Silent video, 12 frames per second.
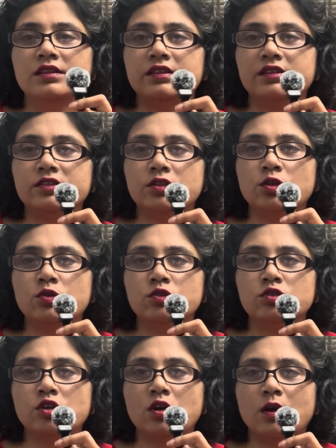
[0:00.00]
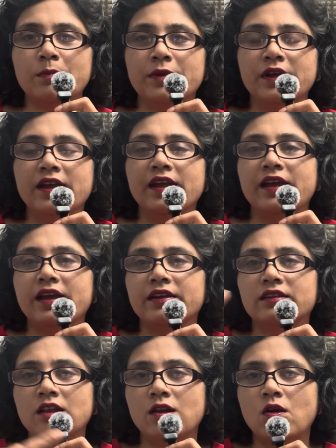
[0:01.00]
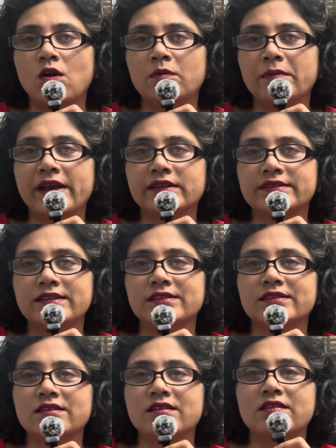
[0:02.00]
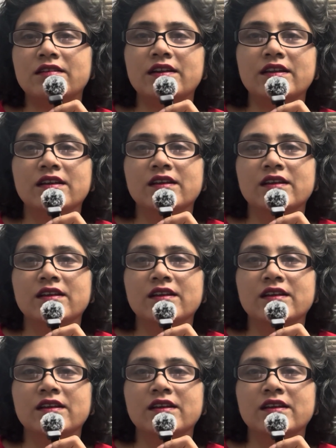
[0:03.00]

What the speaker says: this cute top and the long maxi skirt